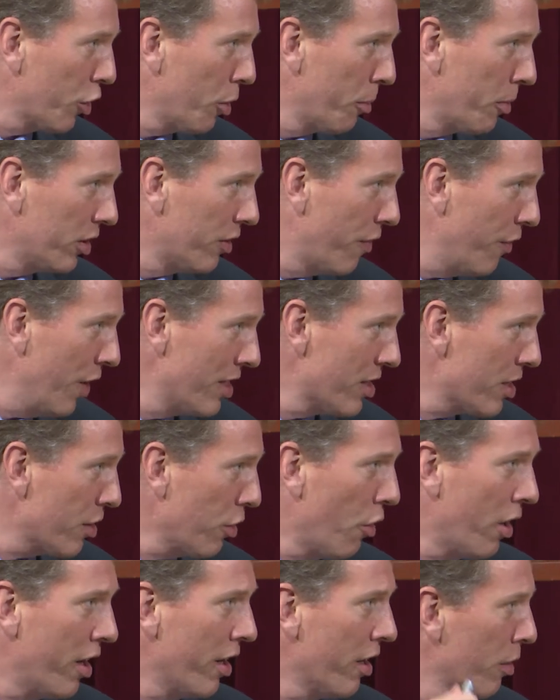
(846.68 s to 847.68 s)
a criminal defense
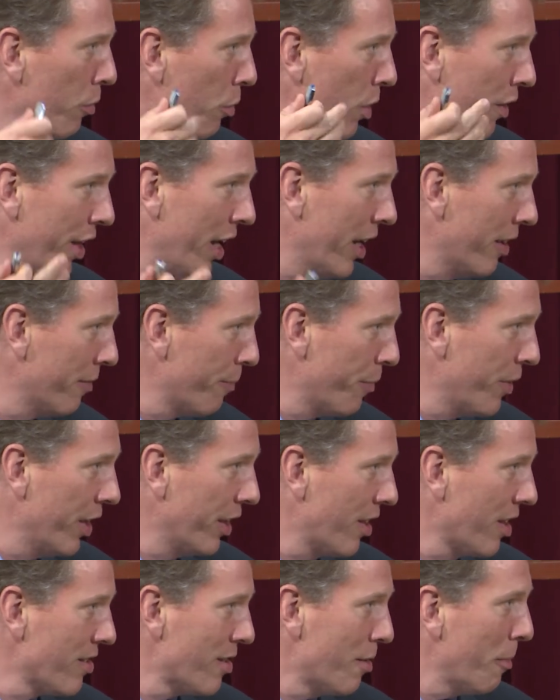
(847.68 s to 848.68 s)
lawyer, well then
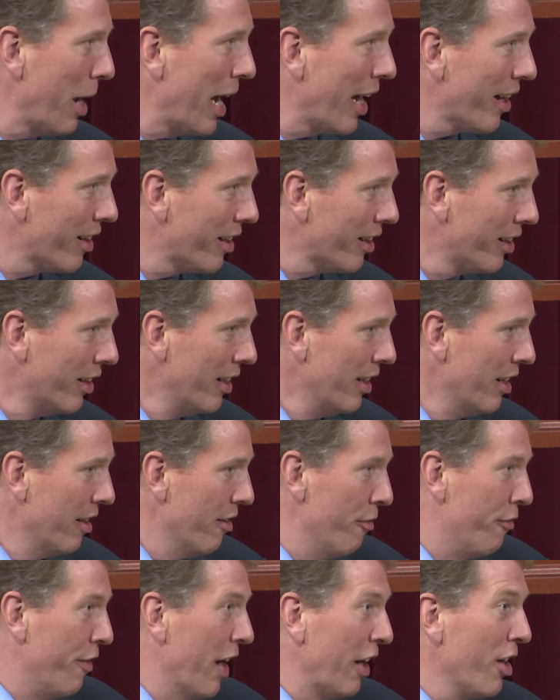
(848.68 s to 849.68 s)
it doesn't matter
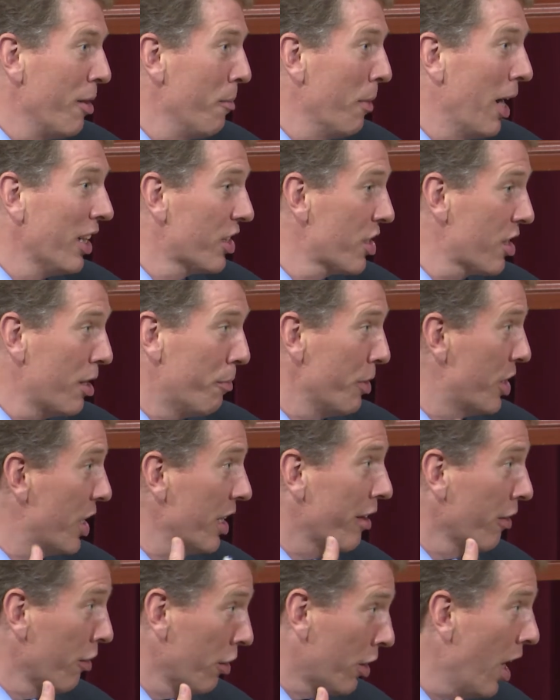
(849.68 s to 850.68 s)
very much the
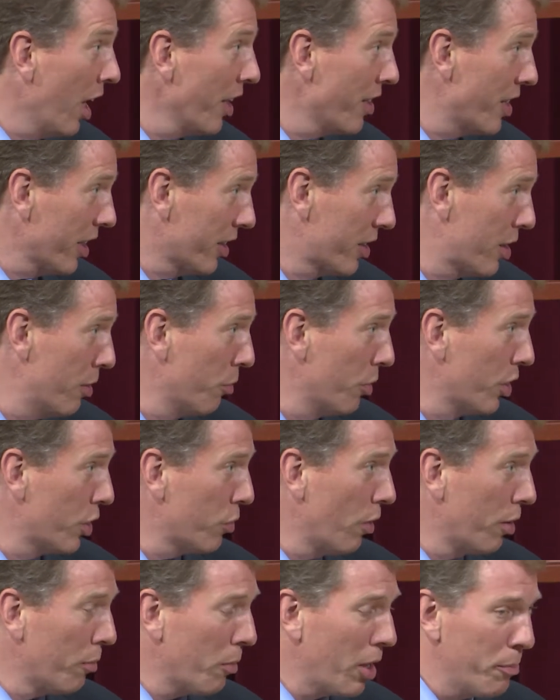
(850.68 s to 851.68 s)
particular context in
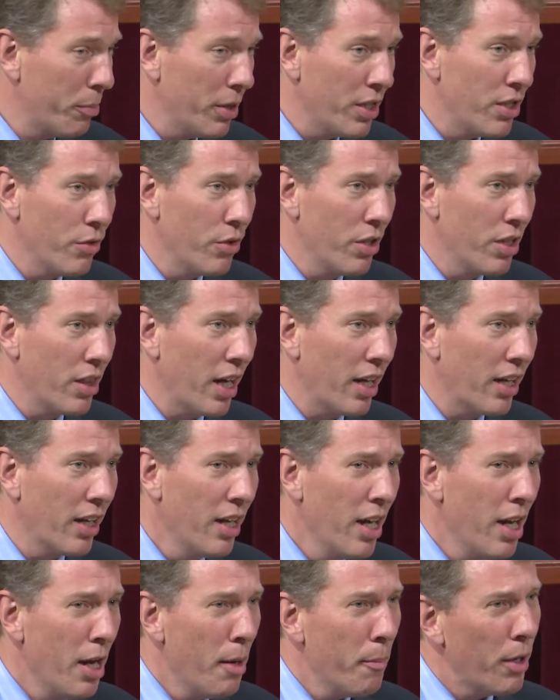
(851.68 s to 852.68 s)
which one might be doing that.
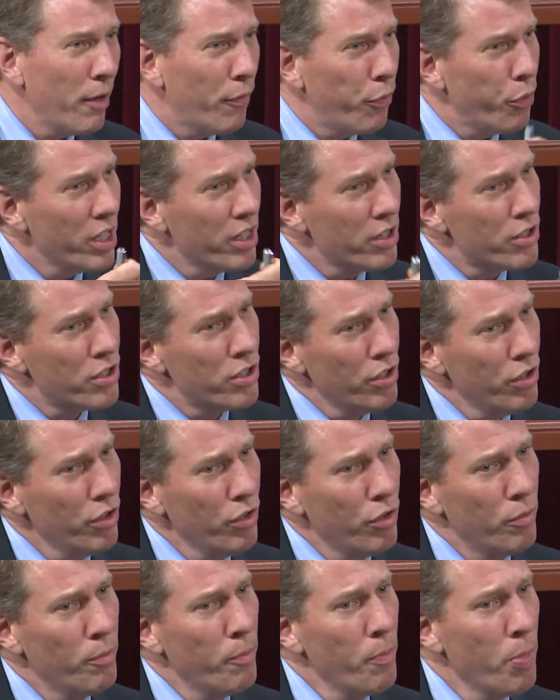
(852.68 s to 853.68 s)
But if we
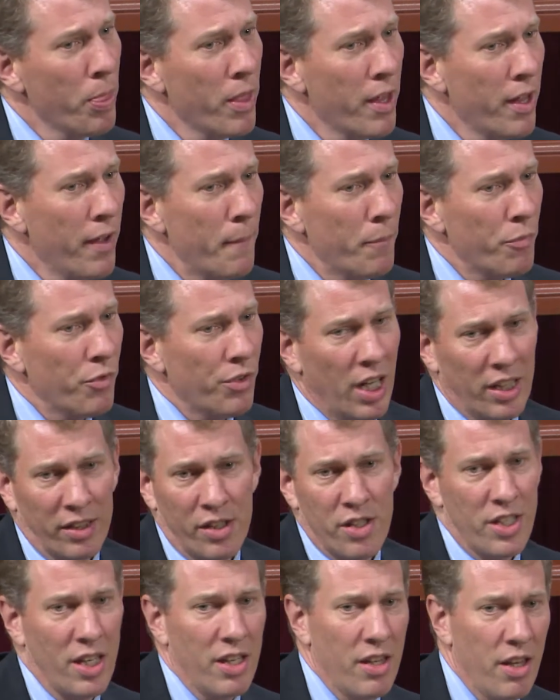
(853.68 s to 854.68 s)
assume, not
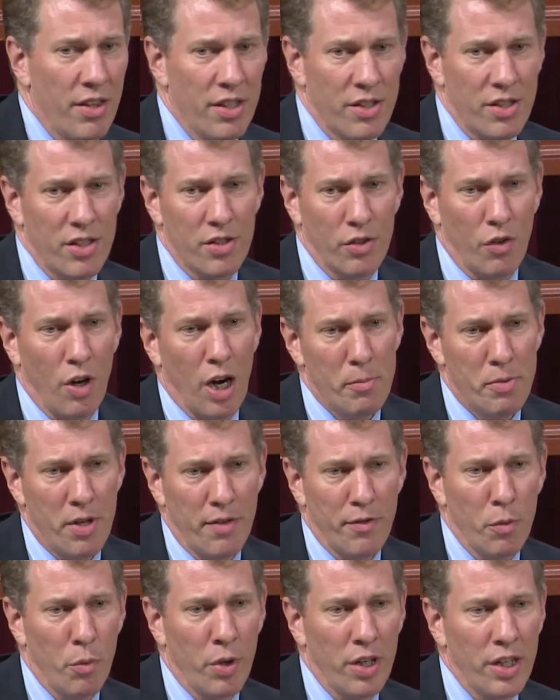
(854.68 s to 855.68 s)
to say that this describes
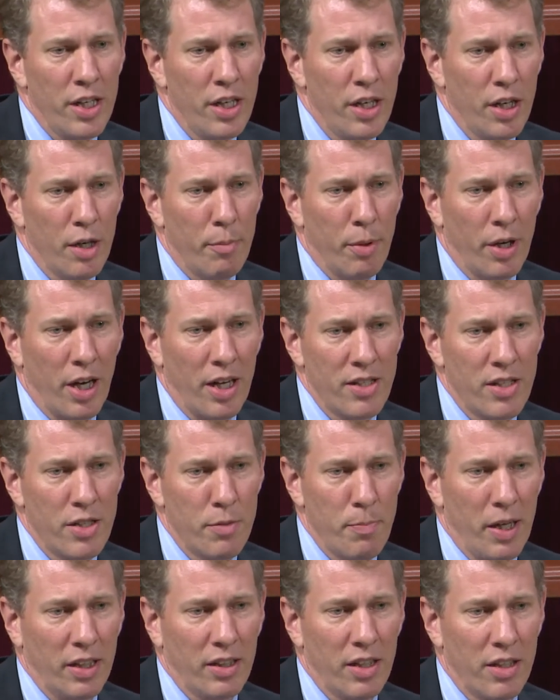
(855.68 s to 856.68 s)
everyone here, but I
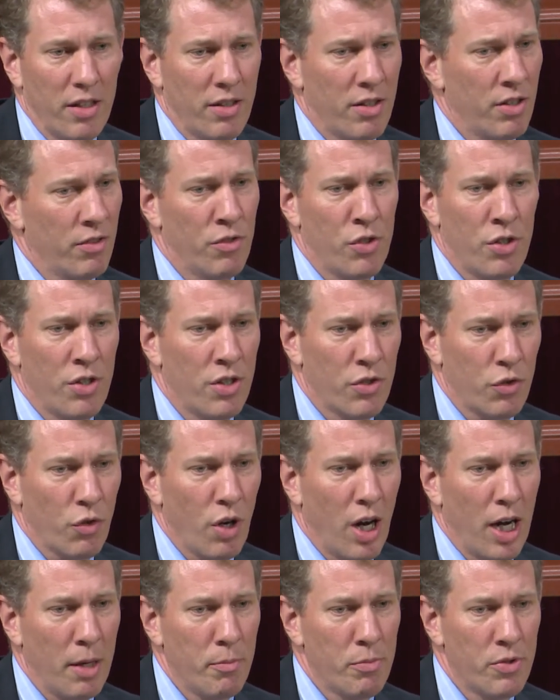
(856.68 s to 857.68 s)
suspect it
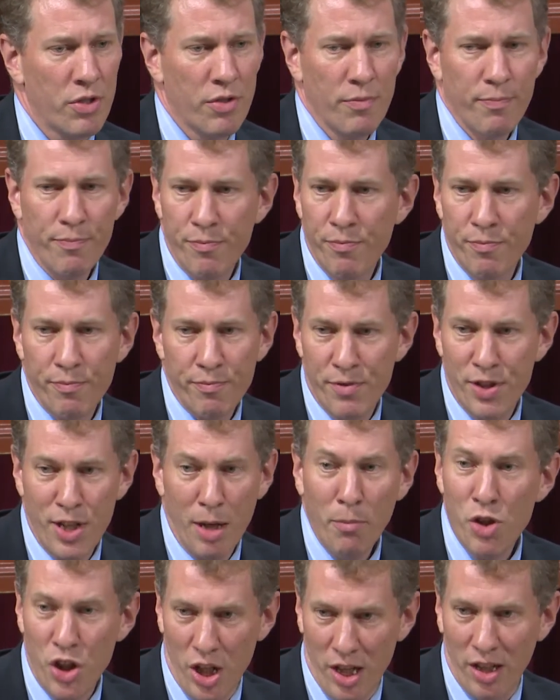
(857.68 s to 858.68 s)
describes
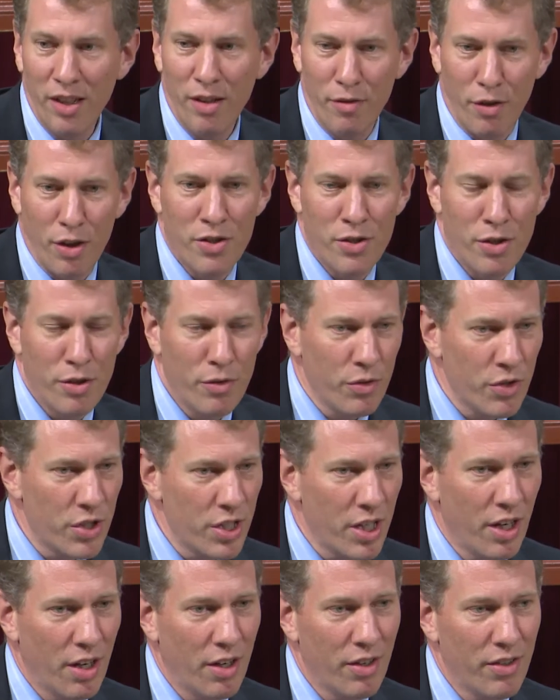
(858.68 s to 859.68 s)
some chunk of our
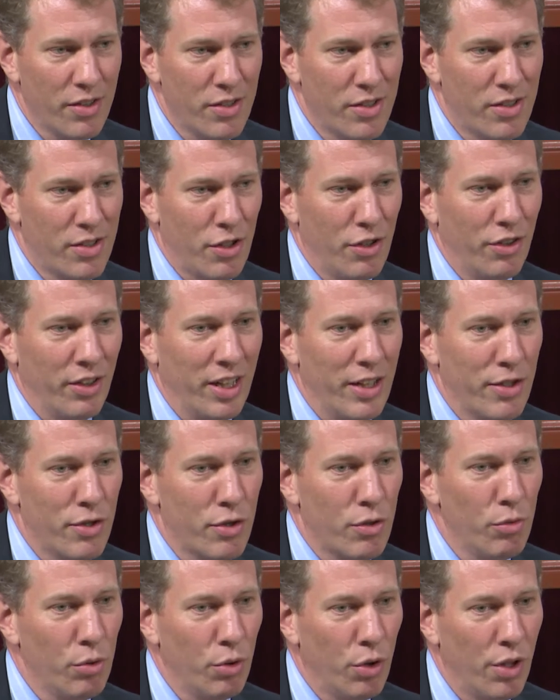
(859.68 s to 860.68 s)
students here. This is certainly a
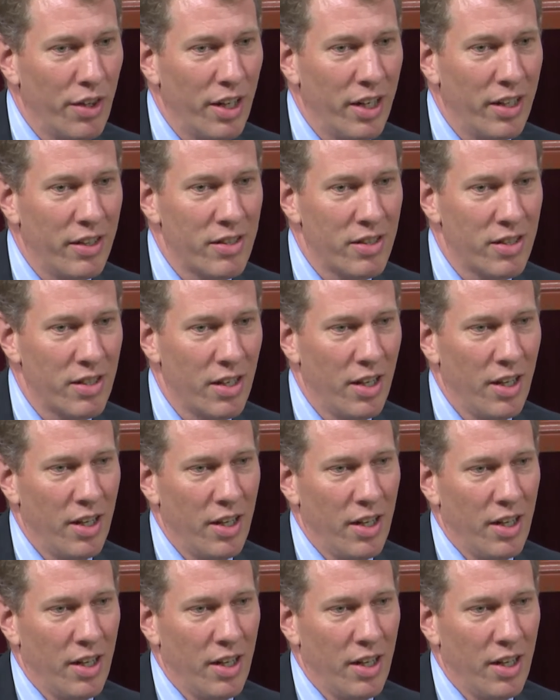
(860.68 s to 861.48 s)
school that is,